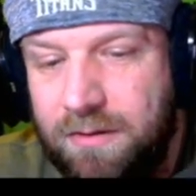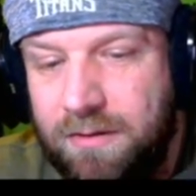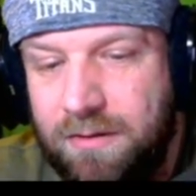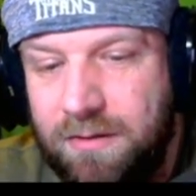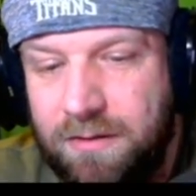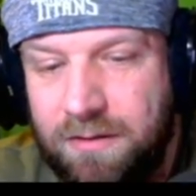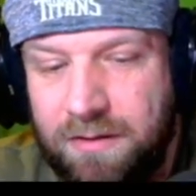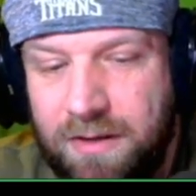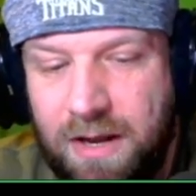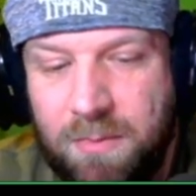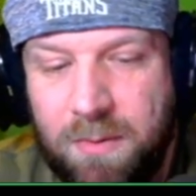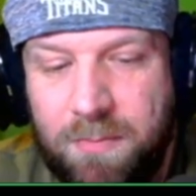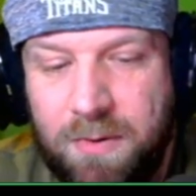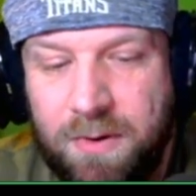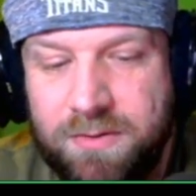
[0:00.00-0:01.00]
Oh, okay. I'm
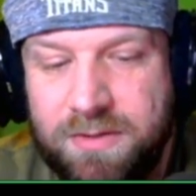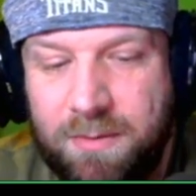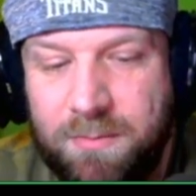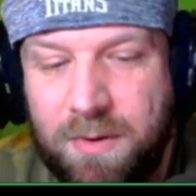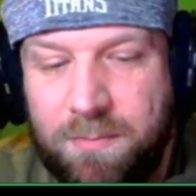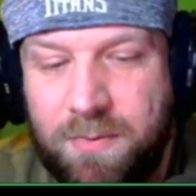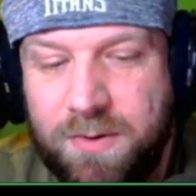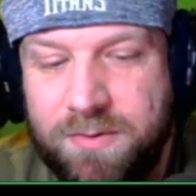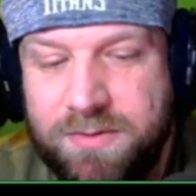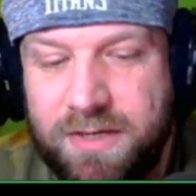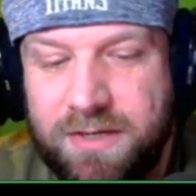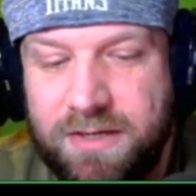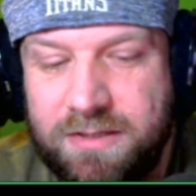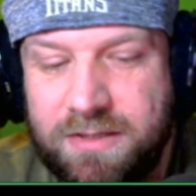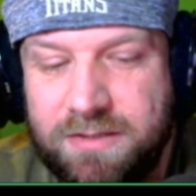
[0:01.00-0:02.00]
gonna post
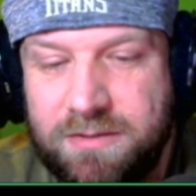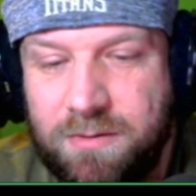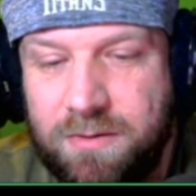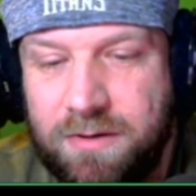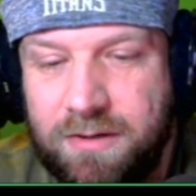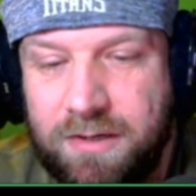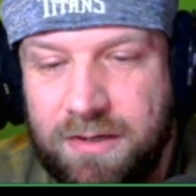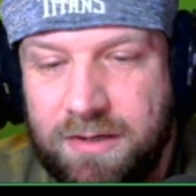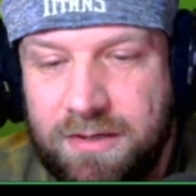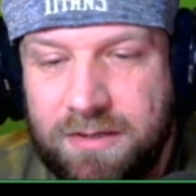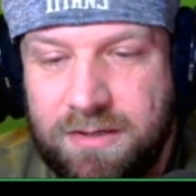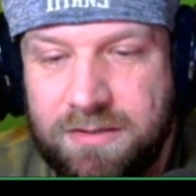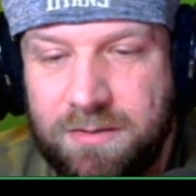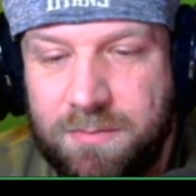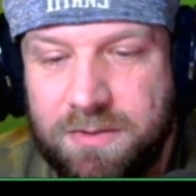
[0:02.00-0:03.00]
it in Discord
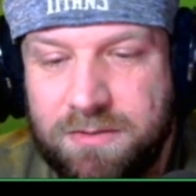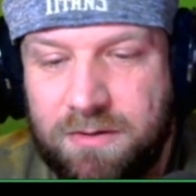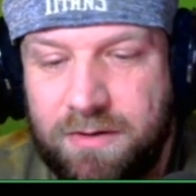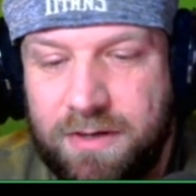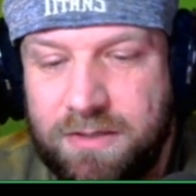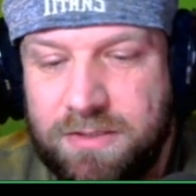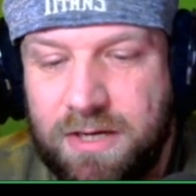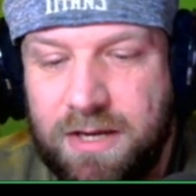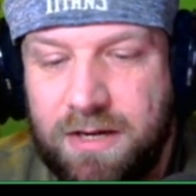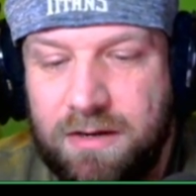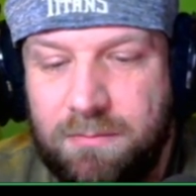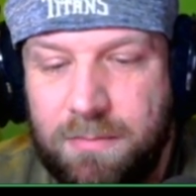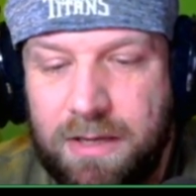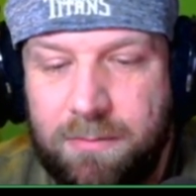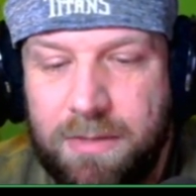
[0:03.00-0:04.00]
because I'm gonna screenshot
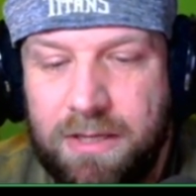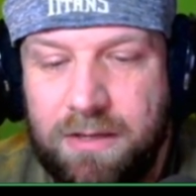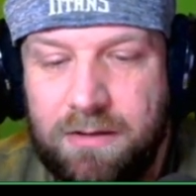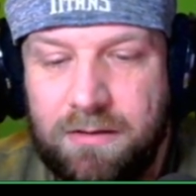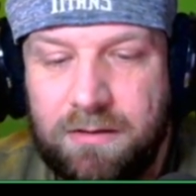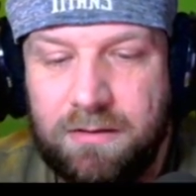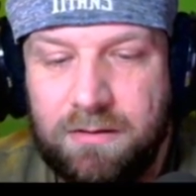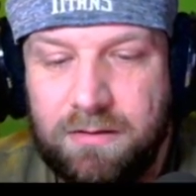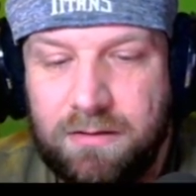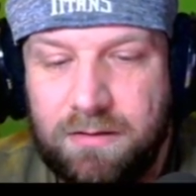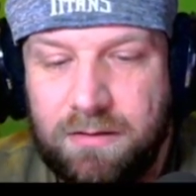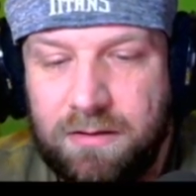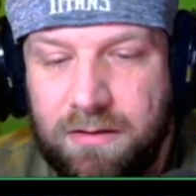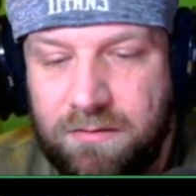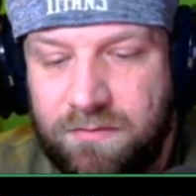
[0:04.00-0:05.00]
it maybe,
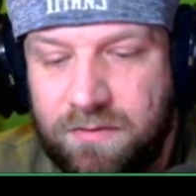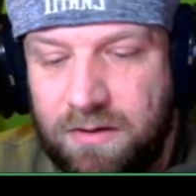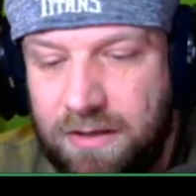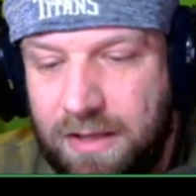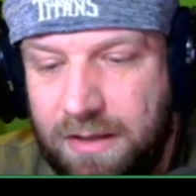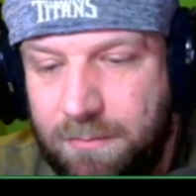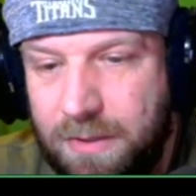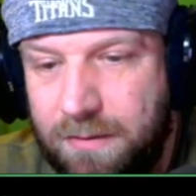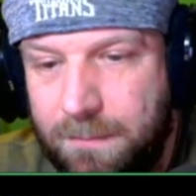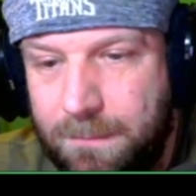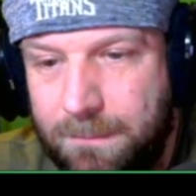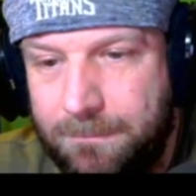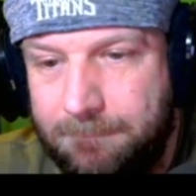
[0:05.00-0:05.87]
if it'll let me.